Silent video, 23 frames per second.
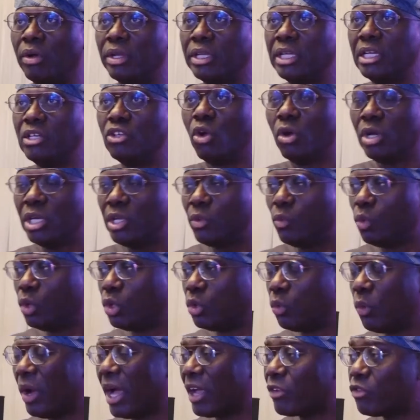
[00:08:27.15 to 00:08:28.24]
the Nollywood,
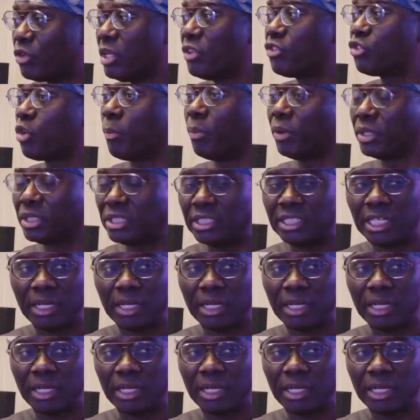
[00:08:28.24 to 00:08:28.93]
we're actually supporting